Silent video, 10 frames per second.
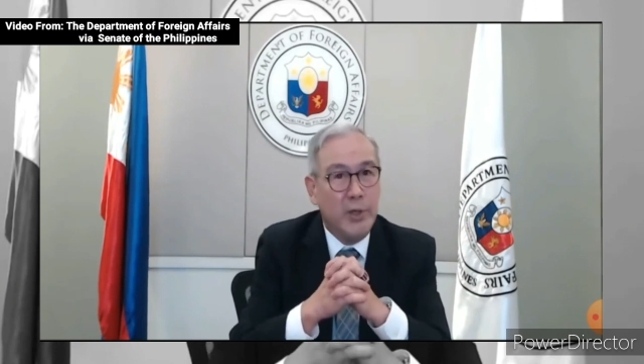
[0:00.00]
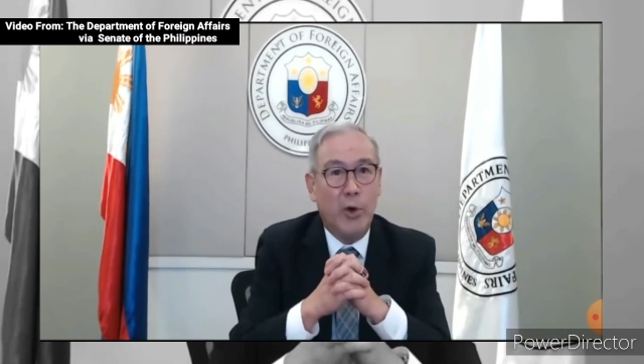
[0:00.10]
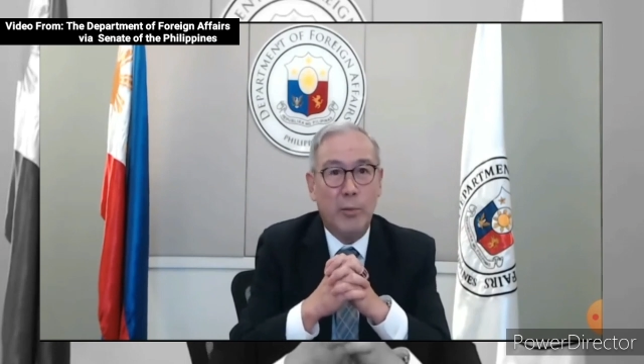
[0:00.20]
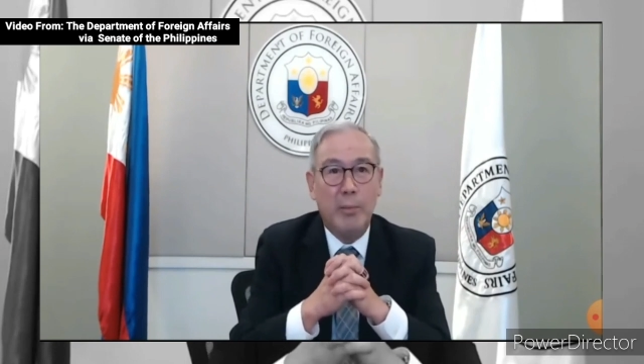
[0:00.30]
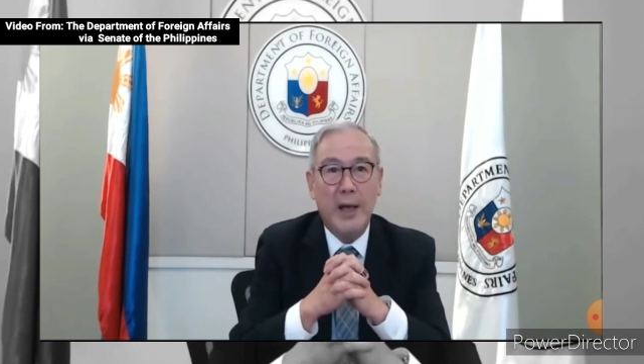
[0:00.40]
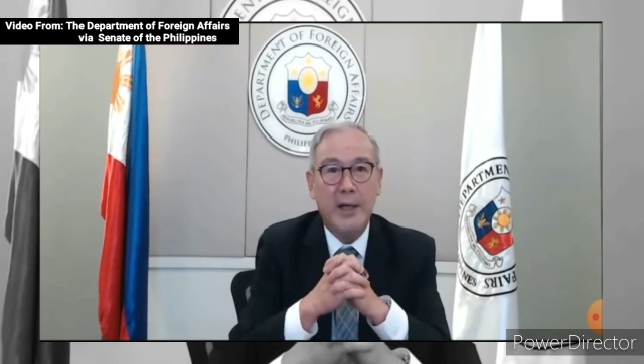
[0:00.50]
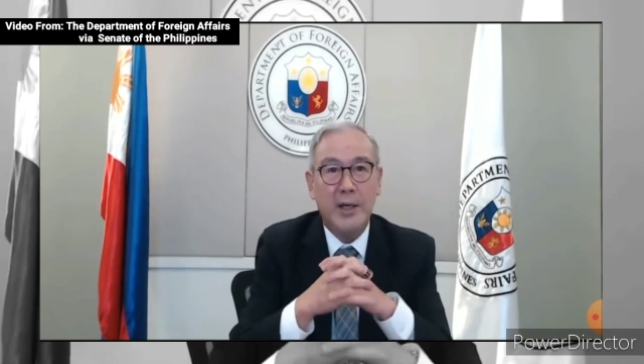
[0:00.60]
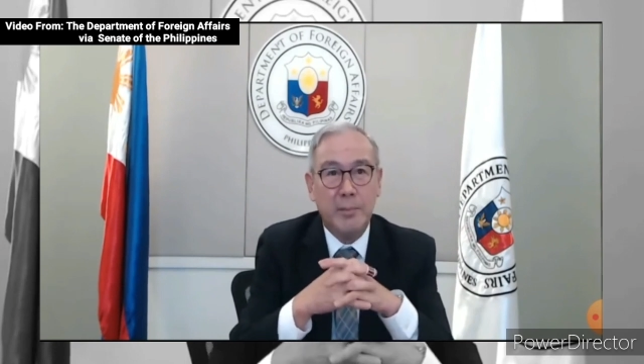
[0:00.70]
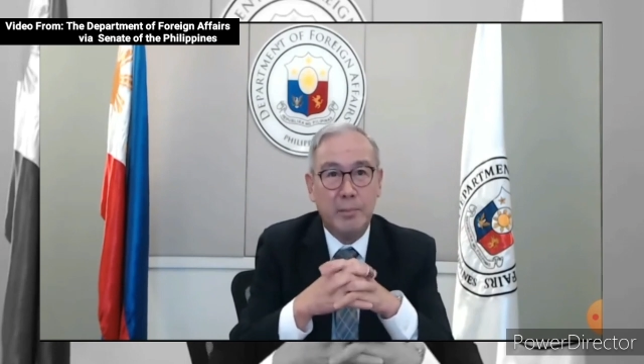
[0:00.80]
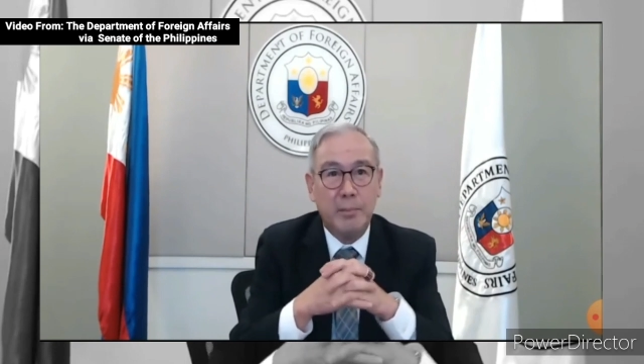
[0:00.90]
can we
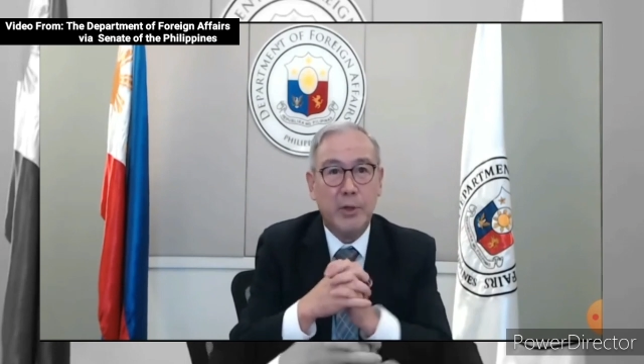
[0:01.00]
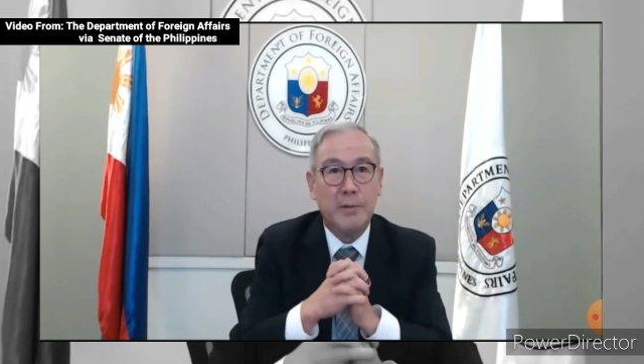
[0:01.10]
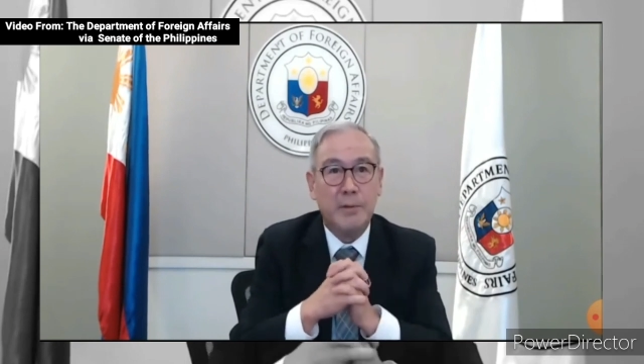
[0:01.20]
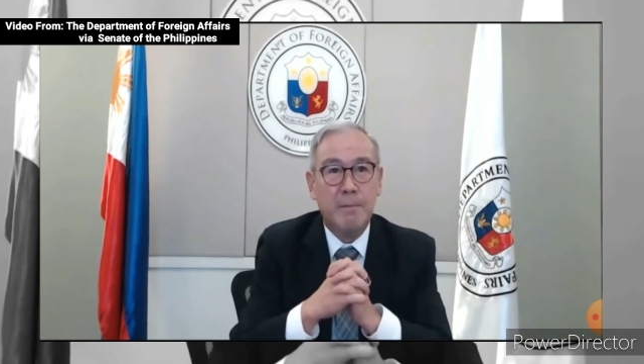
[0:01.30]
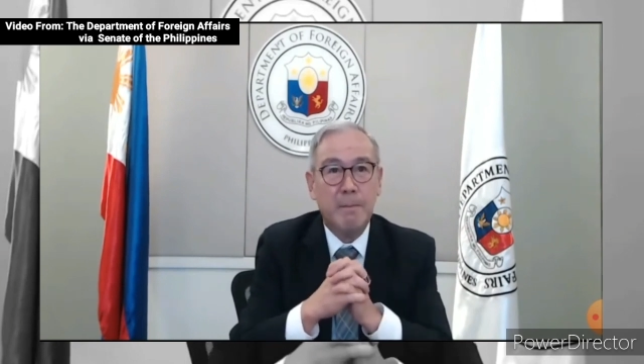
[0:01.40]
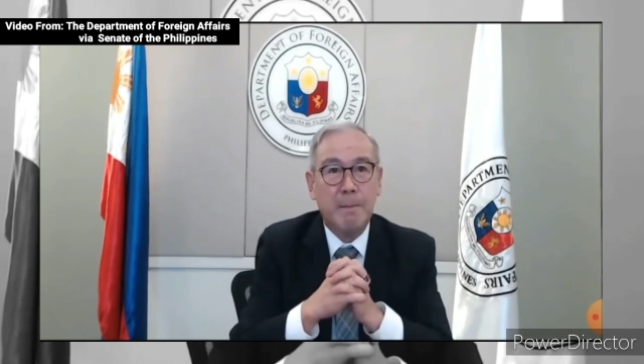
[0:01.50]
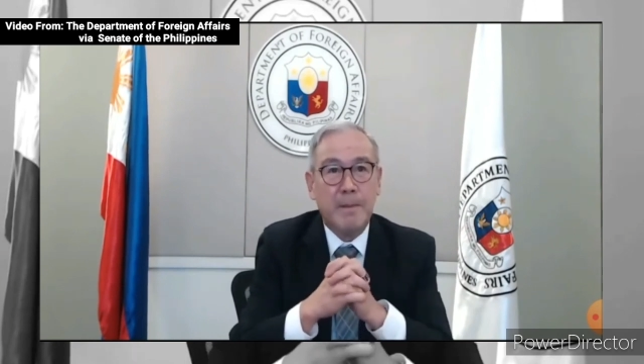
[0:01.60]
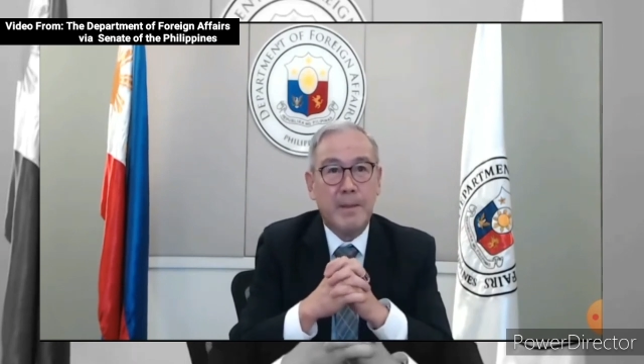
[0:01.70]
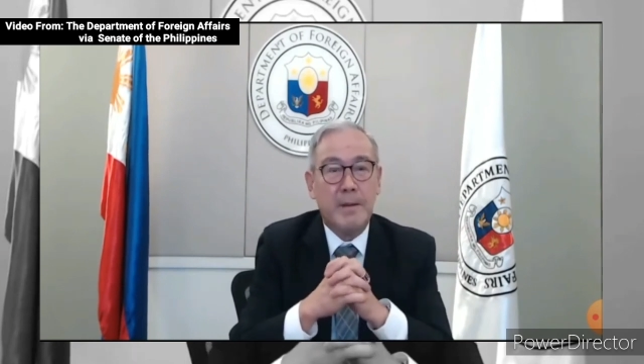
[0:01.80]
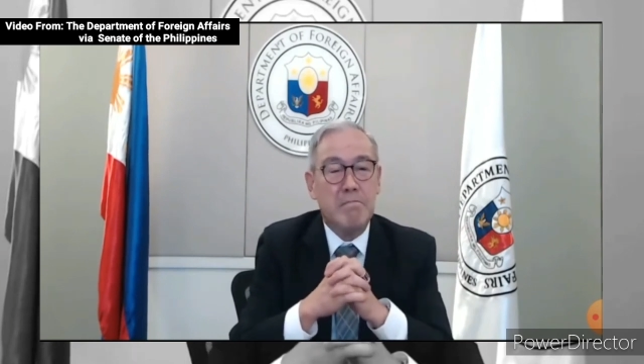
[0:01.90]
go back and put
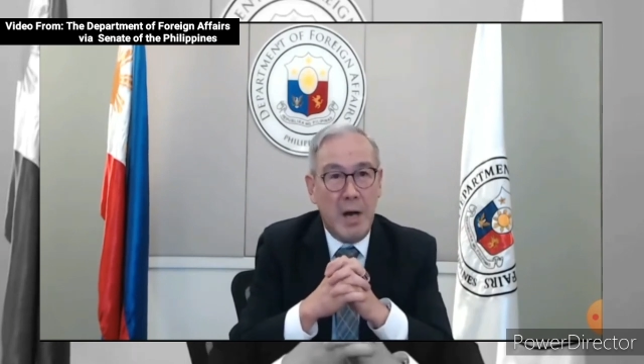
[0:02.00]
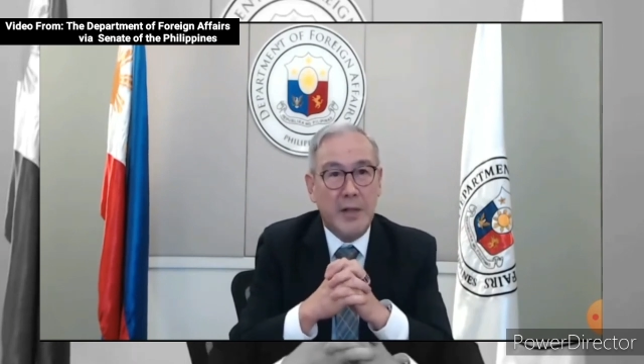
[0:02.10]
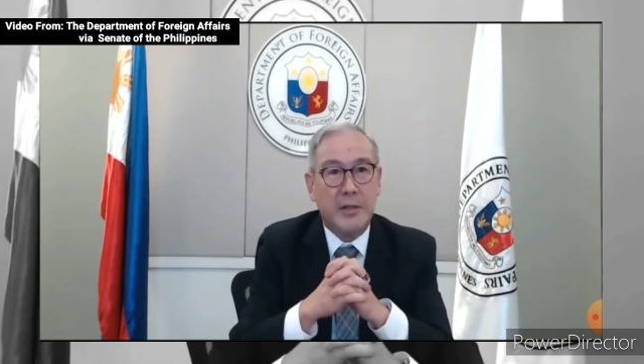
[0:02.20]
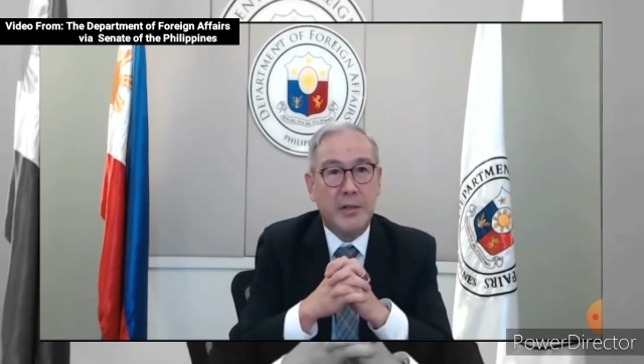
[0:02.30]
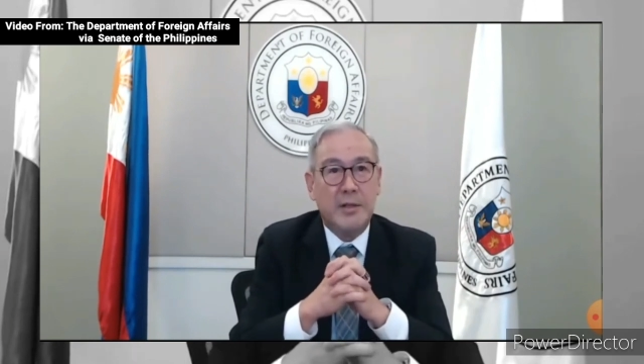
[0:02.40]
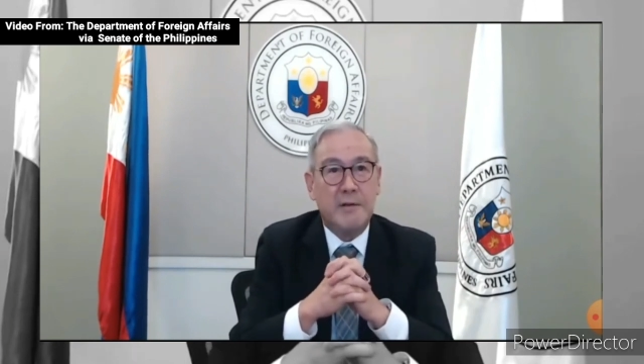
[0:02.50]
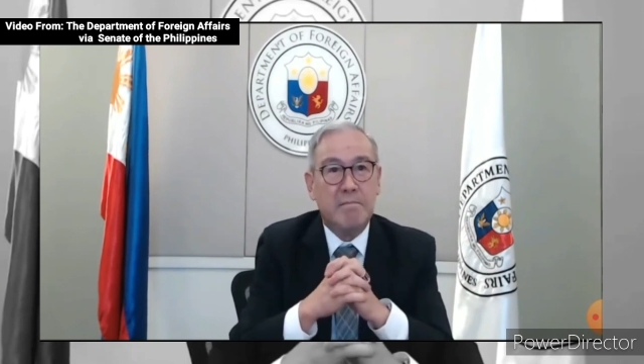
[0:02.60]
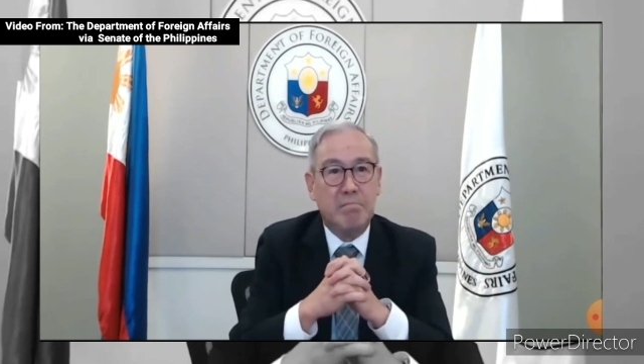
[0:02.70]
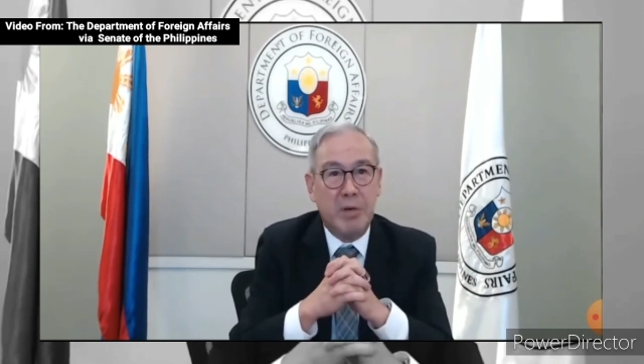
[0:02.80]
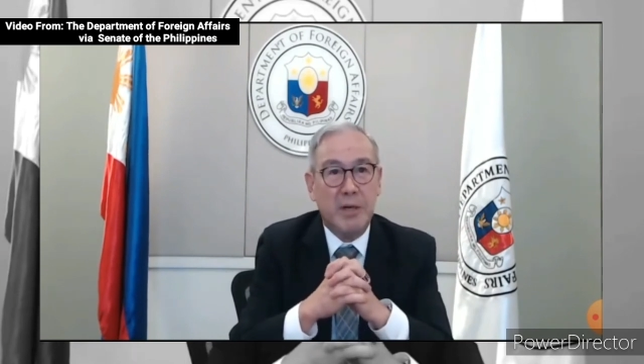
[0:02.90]
the
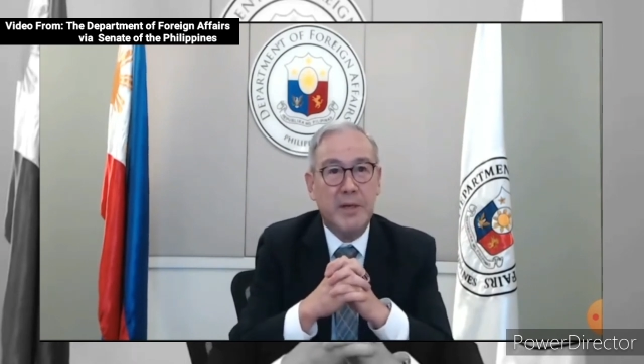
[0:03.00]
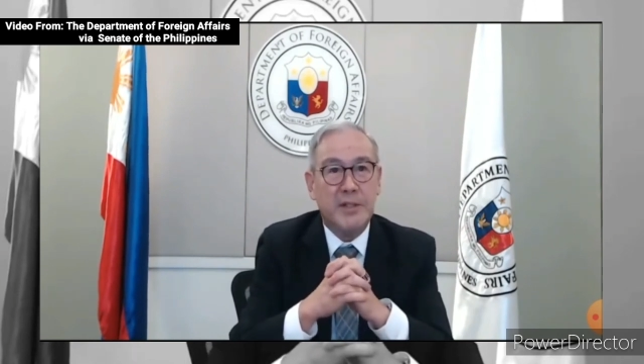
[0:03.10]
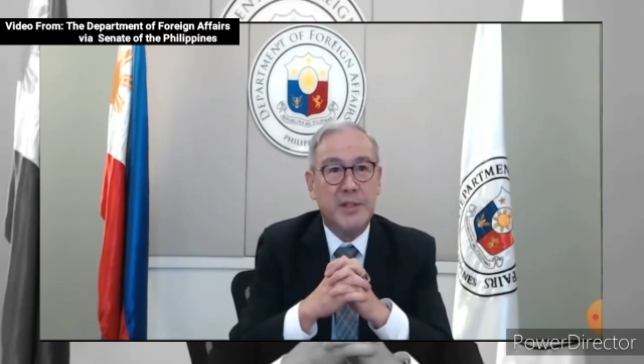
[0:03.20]
mother of